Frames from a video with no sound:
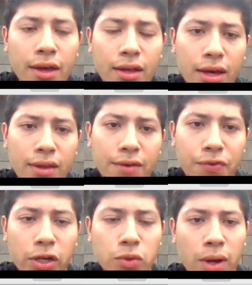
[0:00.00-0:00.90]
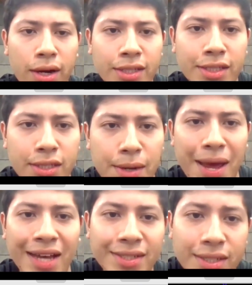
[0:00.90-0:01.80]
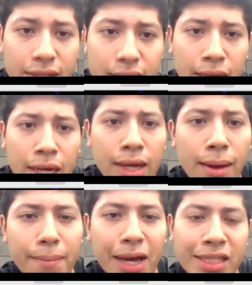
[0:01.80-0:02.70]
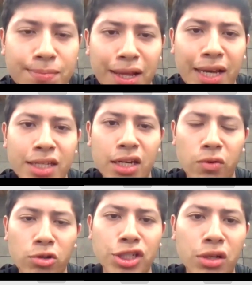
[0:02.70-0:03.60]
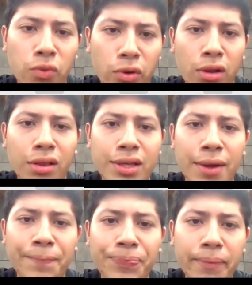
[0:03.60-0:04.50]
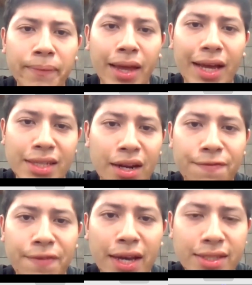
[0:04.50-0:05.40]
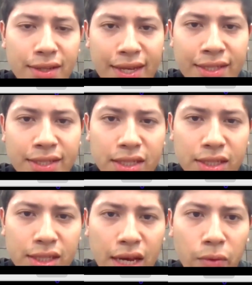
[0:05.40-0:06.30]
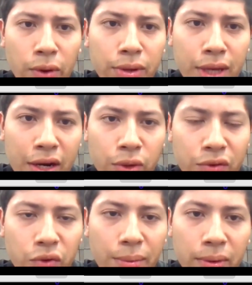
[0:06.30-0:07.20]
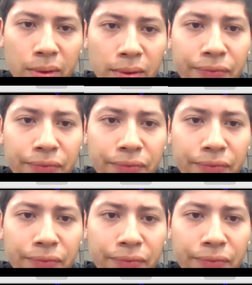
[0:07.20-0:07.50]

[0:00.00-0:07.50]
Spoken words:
The first one is the mass. Mass plays a crucial role as it affects the distance a robot can travel.